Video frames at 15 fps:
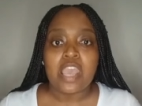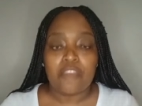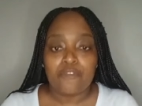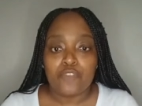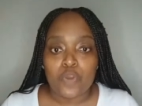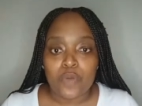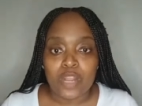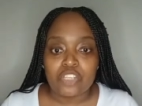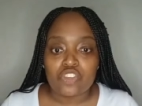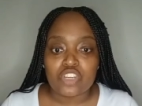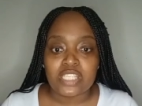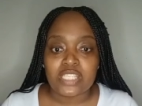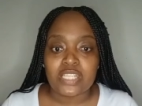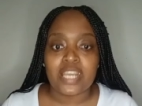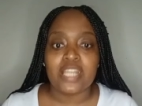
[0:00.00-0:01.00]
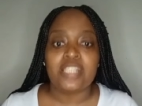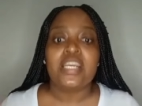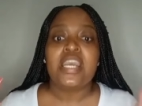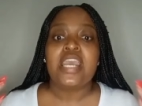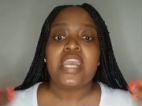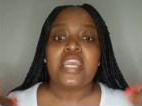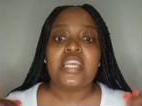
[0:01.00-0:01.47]
If you're interested
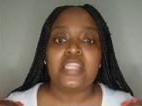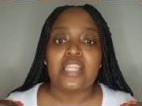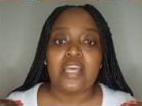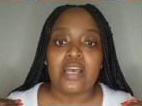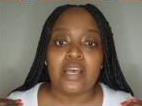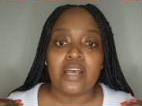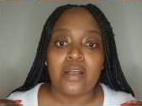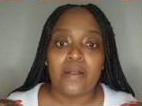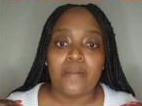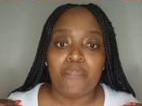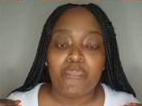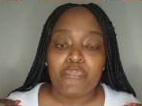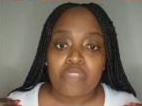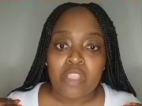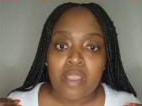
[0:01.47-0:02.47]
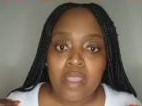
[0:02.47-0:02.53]
in the um,